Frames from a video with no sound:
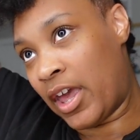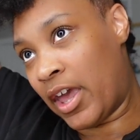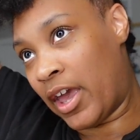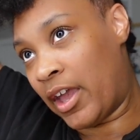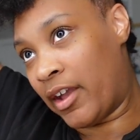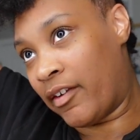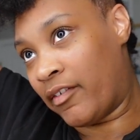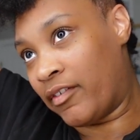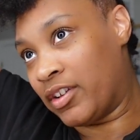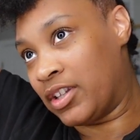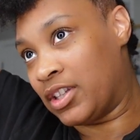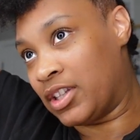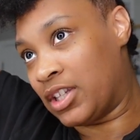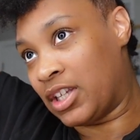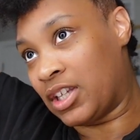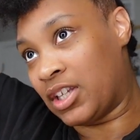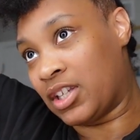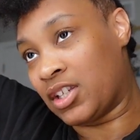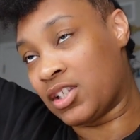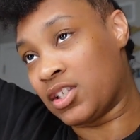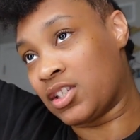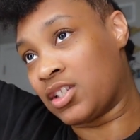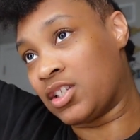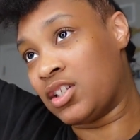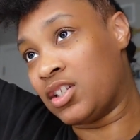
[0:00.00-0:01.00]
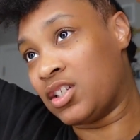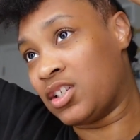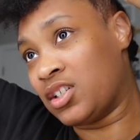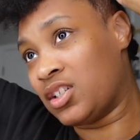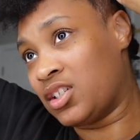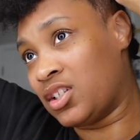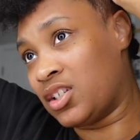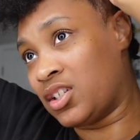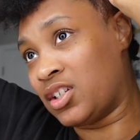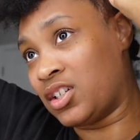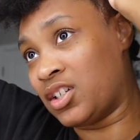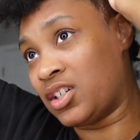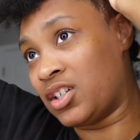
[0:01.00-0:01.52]
everything is
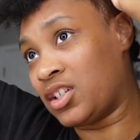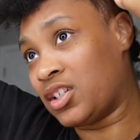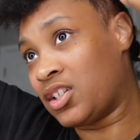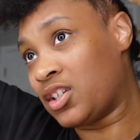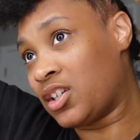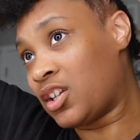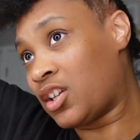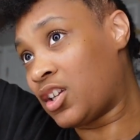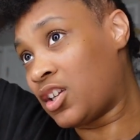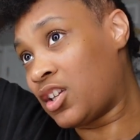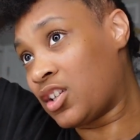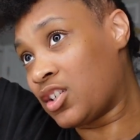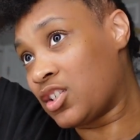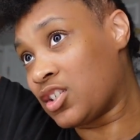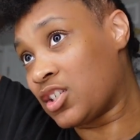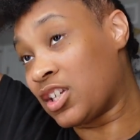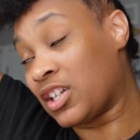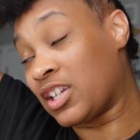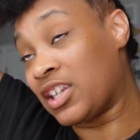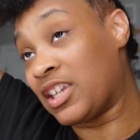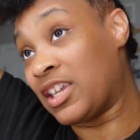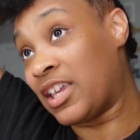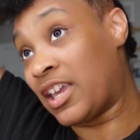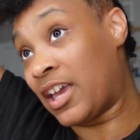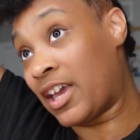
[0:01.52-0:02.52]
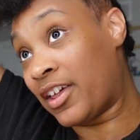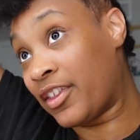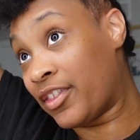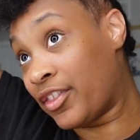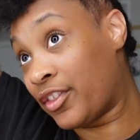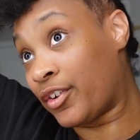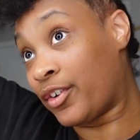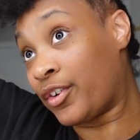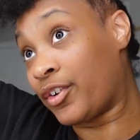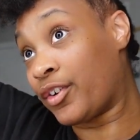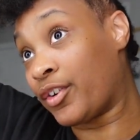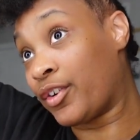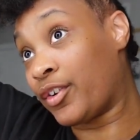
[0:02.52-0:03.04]
good
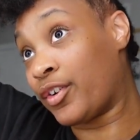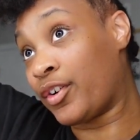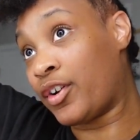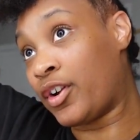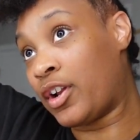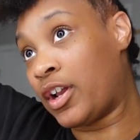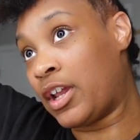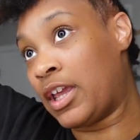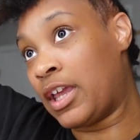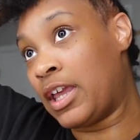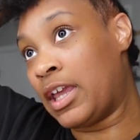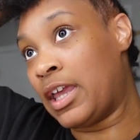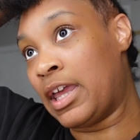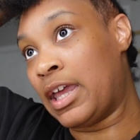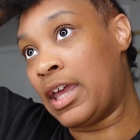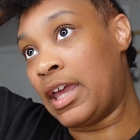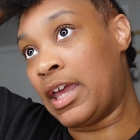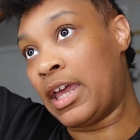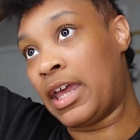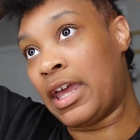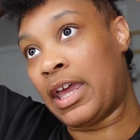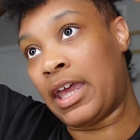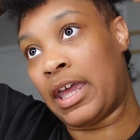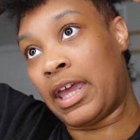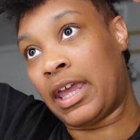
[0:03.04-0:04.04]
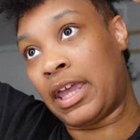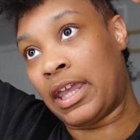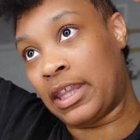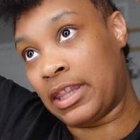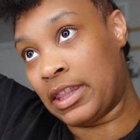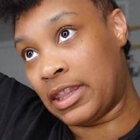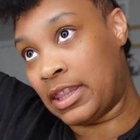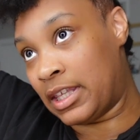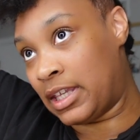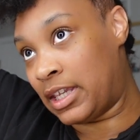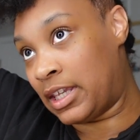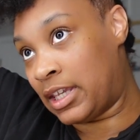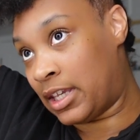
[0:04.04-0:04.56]
together. And
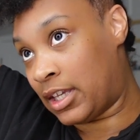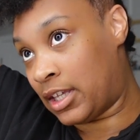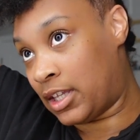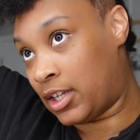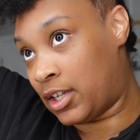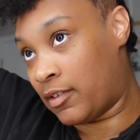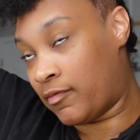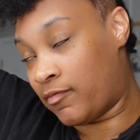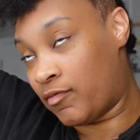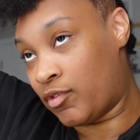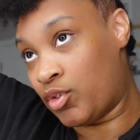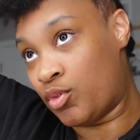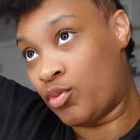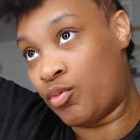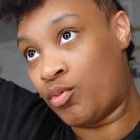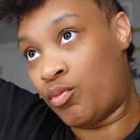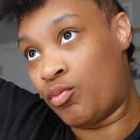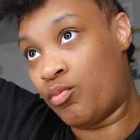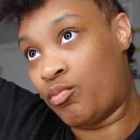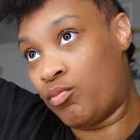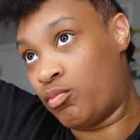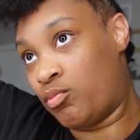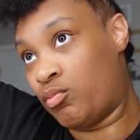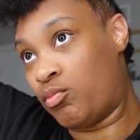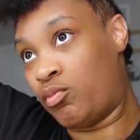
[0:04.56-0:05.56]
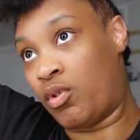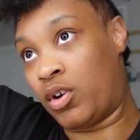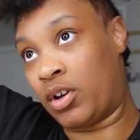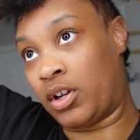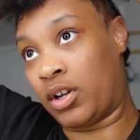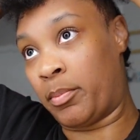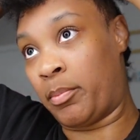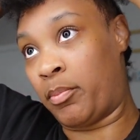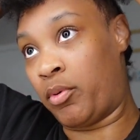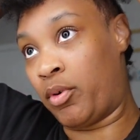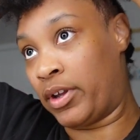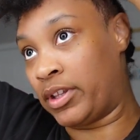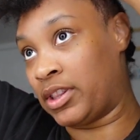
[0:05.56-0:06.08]
then if you want to
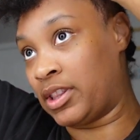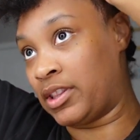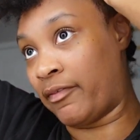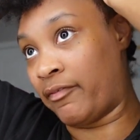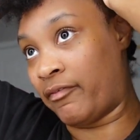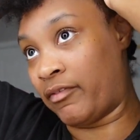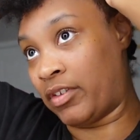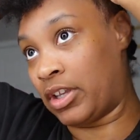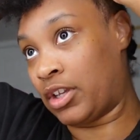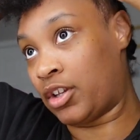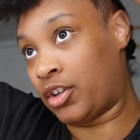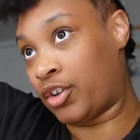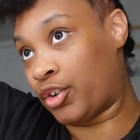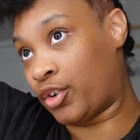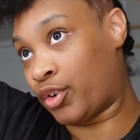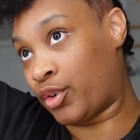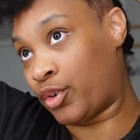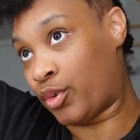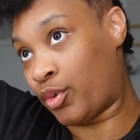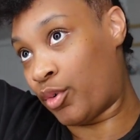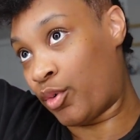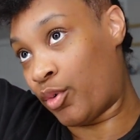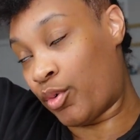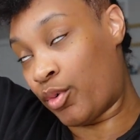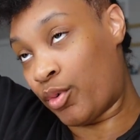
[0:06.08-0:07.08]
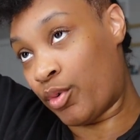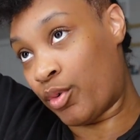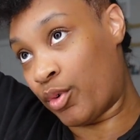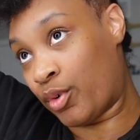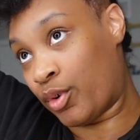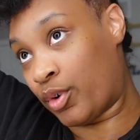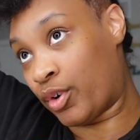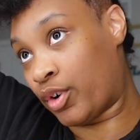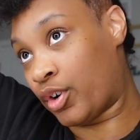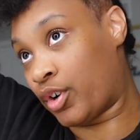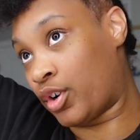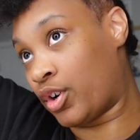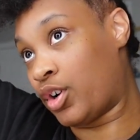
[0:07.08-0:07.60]
point the finger
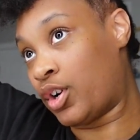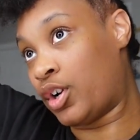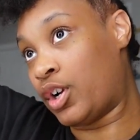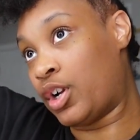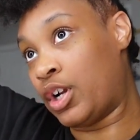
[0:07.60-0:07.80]
or